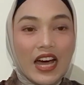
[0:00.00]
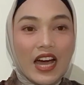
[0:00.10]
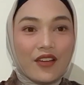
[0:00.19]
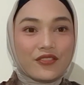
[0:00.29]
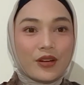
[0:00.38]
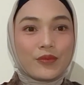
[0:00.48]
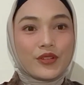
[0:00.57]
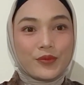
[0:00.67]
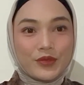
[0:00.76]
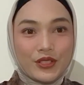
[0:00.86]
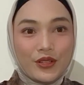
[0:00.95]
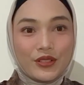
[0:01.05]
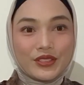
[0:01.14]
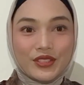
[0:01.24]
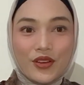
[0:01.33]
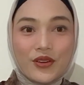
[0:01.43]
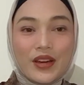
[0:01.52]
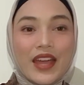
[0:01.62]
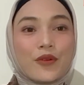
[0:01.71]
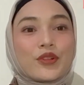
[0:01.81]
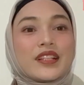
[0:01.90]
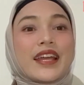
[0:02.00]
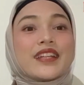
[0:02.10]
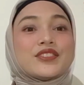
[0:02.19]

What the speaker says: I'm from Group 2, so I would like